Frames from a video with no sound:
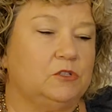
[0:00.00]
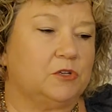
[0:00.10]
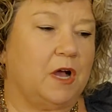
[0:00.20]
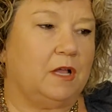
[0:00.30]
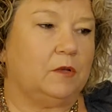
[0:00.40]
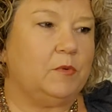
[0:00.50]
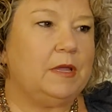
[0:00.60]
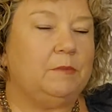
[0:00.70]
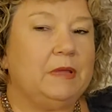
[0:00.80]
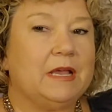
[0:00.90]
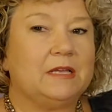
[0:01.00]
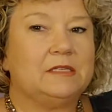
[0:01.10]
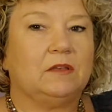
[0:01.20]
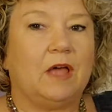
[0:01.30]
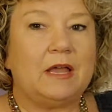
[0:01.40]
closer to Halloween,
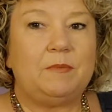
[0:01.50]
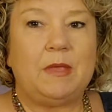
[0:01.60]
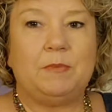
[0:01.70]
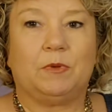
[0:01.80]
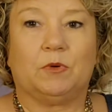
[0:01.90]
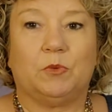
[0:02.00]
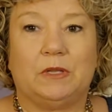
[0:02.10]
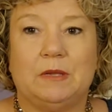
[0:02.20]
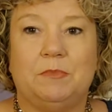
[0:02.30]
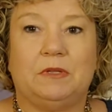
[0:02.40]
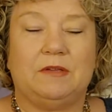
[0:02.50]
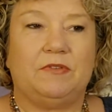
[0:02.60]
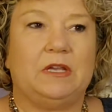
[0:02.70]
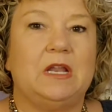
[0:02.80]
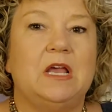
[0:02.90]
because a lot of people are really
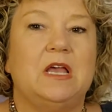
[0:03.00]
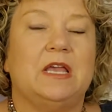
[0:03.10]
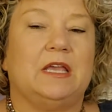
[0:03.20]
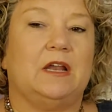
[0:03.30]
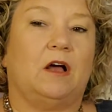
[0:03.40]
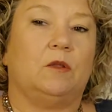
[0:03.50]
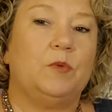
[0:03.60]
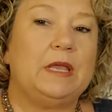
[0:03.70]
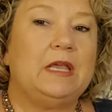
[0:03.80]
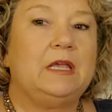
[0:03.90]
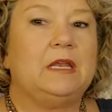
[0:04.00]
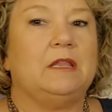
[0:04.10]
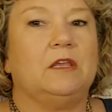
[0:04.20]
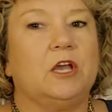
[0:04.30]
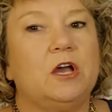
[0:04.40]
believing in Halloween
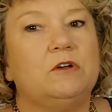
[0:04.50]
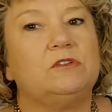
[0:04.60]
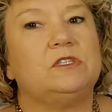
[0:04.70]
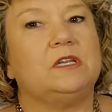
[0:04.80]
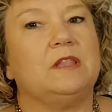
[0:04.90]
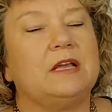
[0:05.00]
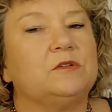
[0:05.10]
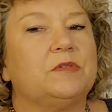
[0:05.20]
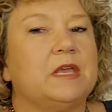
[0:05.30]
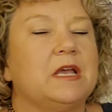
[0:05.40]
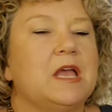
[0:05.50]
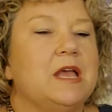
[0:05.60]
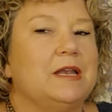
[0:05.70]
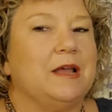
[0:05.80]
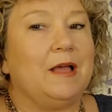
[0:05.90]
and the ghost and that sort of thing.
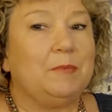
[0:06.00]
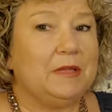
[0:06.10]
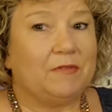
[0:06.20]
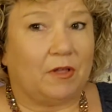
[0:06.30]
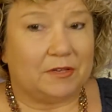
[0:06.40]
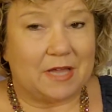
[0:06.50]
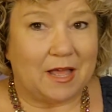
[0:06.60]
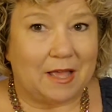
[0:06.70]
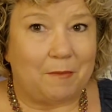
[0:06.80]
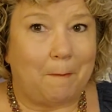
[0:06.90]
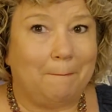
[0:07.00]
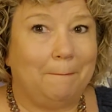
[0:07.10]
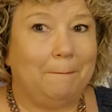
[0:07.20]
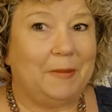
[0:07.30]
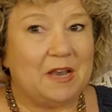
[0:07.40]
Now I believe all the time,
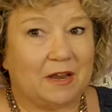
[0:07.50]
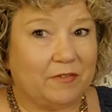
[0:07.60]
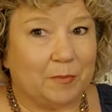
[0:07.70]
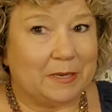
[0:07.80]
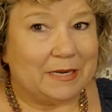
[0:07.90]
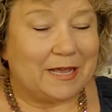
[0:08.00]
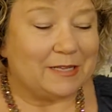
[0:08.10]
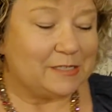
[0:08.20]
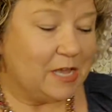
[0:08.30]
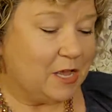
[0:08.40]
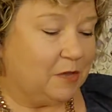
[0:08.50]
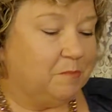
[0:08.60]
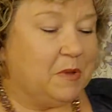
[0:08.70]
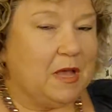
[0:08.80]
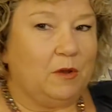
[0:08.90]
but not everybody does.
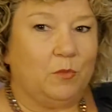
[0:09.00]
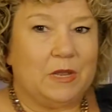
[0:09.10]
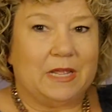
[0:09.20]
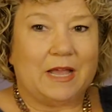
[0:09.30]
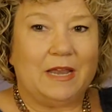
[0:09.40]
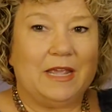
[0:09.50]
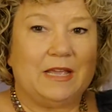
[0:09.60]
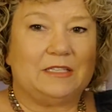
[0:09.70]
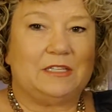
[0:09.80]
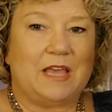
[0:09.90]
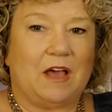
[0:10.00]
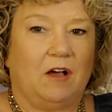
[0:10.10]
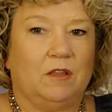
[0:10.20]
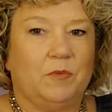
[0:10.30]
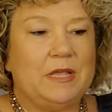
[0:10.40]
But when it kind of gets to that
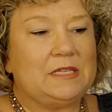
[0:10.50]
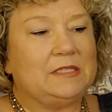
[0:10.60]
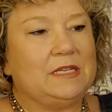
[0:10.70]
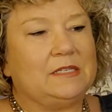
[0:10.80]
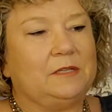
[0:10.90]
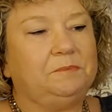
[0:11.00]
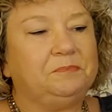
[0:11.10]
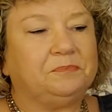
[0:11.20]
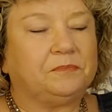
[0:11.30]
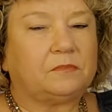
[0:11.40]
Halloween season,